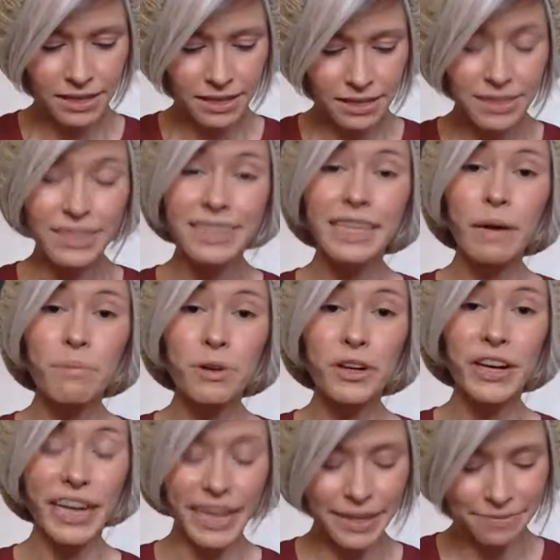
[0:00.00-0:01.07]

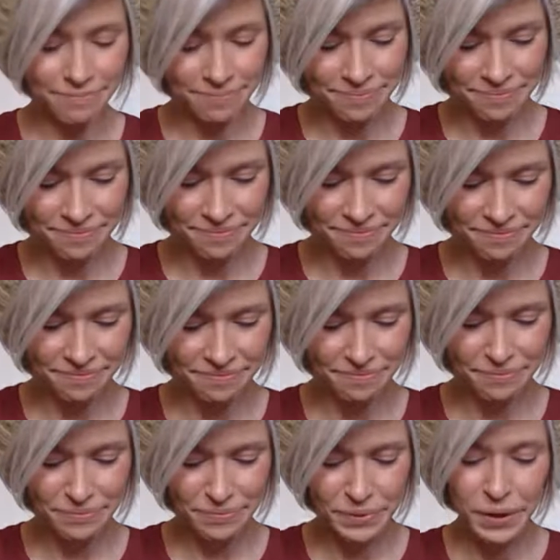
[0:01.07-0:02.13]
Summary.
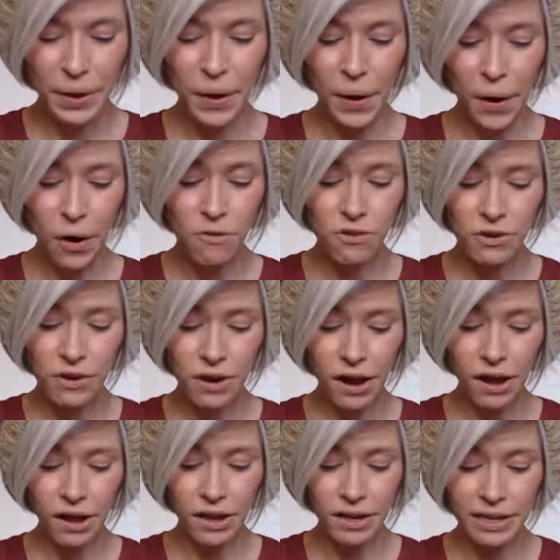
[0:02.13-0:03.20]

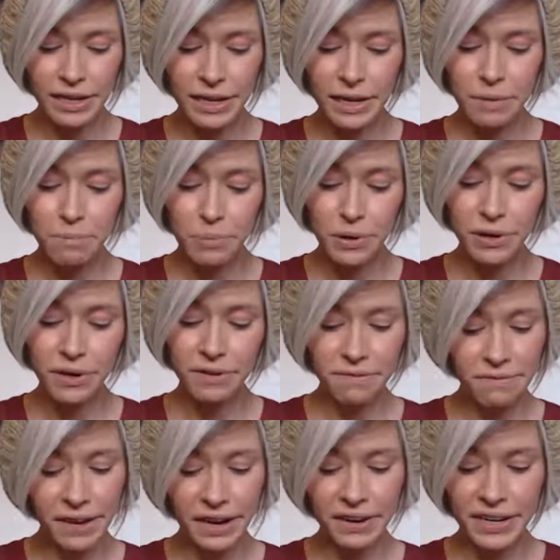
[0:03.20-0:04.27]
Overall, book
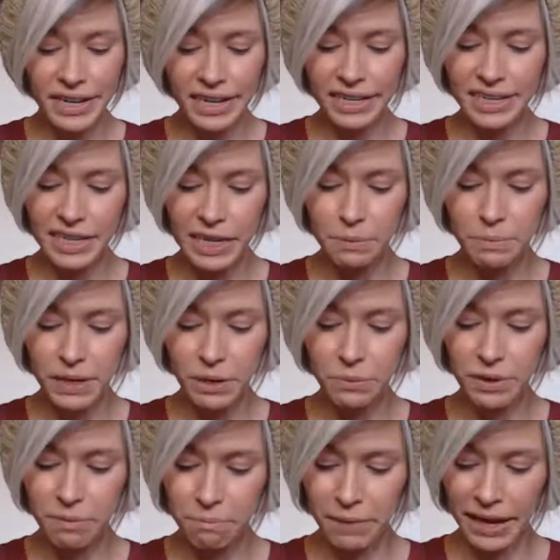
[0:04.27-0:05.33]
very in keeping
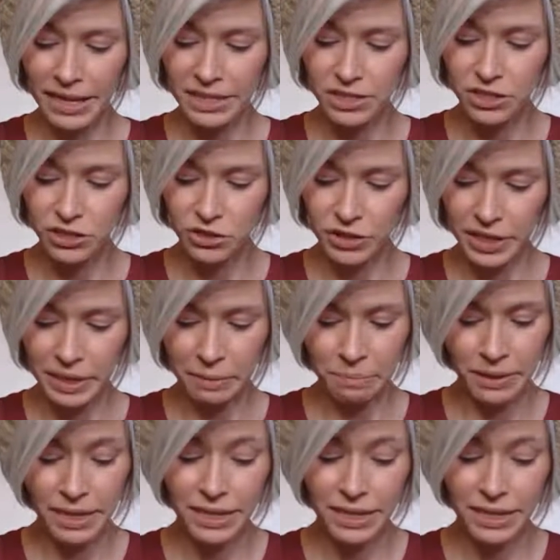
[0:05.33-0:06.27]
with mainstream,